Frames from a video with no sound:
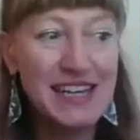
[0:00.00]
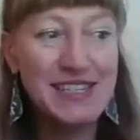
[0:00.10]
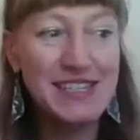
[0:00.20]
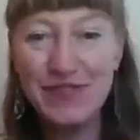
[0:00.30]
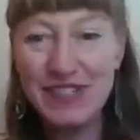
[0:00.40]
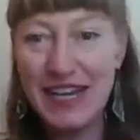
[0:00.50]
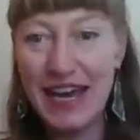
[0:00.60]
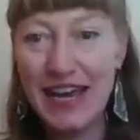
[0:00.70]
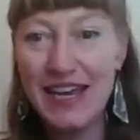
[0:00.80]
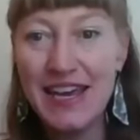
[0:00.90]
for
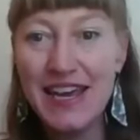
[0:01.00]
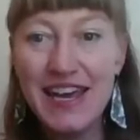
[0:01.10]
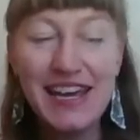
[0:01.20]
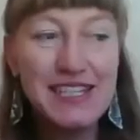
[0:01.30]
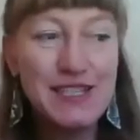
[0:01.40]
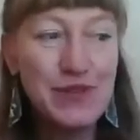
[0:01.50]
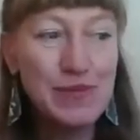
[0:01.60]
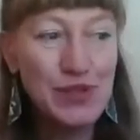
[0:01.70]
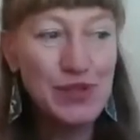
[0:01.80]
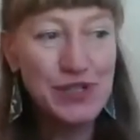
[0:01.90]
today is from
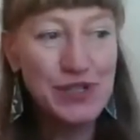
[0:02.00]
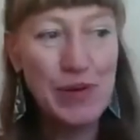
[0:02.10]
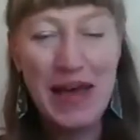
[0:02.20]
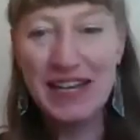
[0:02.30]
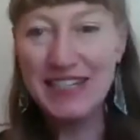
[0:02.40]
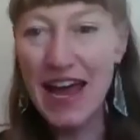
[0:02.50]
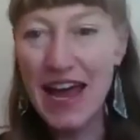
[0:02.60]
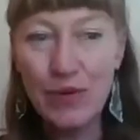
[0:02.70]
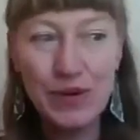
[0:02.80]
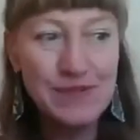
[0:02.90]
Dr. Amanda
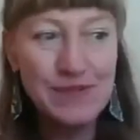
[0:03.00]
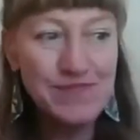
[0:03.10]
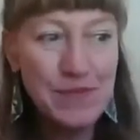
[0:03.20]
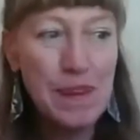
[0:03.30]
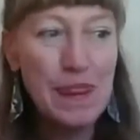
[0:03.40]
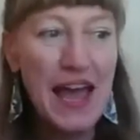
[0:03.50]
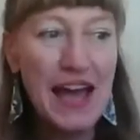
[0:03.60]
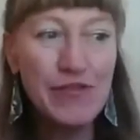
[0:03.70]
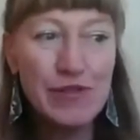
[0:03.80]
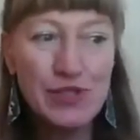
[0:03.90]
Howard
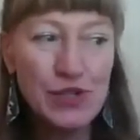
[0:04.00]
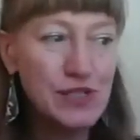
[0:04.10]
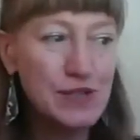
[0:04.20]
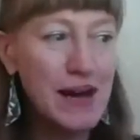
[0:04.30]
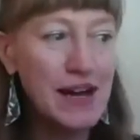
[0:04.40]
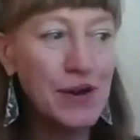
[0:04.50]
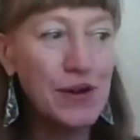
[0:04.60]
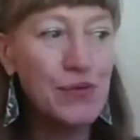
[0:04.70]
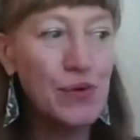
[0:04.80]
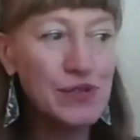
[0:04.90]
and from Dr. Margot
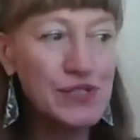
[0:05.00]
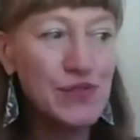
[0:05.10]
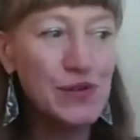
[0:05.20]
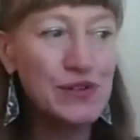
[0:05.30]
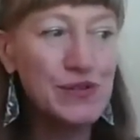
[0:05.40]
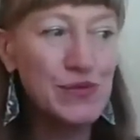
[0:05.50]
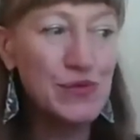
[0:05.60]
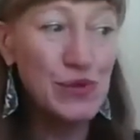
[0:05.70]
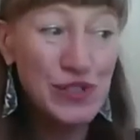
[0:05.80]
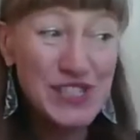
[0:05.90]

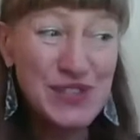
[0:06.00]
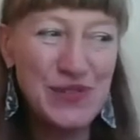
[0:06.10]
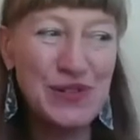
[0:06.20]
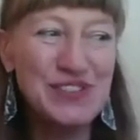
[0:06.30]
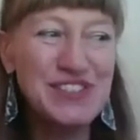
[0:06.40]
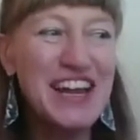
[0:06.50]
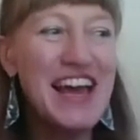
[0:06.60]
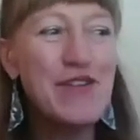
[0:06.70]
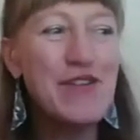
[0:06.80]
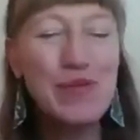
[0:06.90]
Rawsthorne
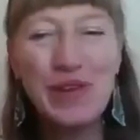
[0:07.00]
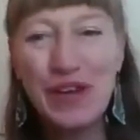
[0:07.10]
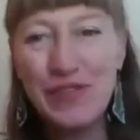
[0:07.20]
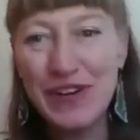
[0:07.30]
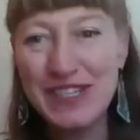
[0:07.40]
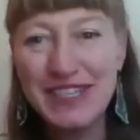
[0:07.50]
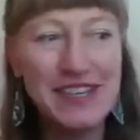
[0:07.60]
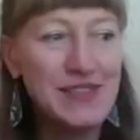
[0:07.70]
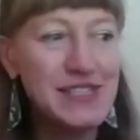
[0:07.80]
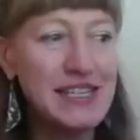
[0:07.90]
from the
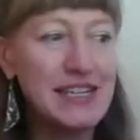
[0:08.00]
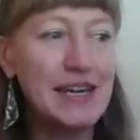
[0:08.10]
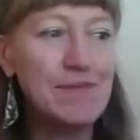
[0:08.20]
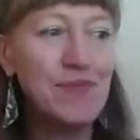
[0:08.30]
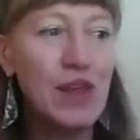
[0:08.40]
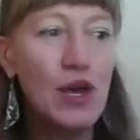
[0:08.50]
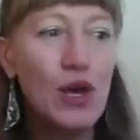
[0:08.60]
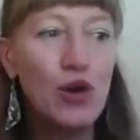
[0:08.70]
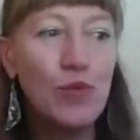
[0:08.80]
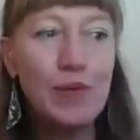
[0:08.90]
University of Sydney,
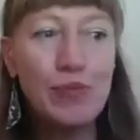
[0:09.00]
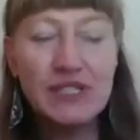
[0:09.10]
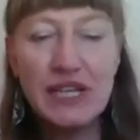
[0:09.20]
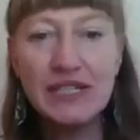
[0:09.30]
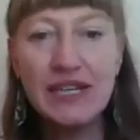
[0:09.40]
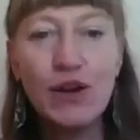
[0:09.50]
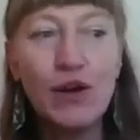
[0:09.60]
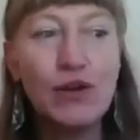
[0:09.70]
who'll be presenting on